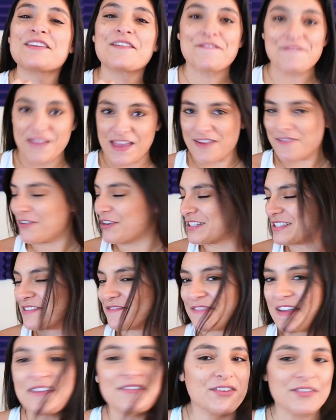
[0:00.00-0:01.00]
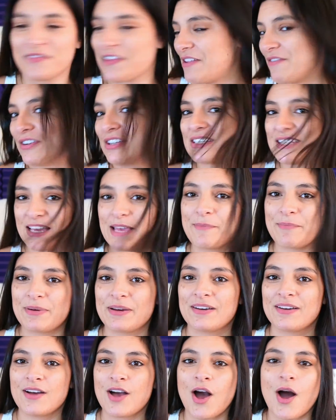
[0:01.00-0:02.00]
favorite, favorite, favorite tip
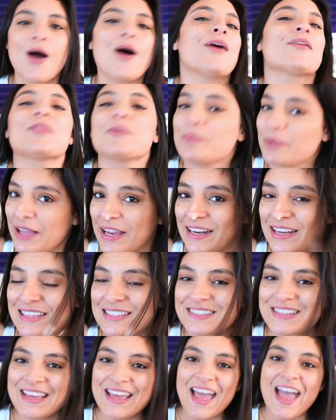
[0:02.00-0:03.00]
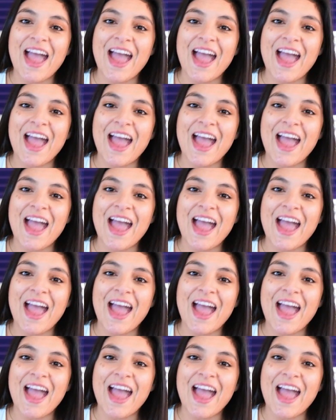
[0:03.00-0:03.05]
on the planet.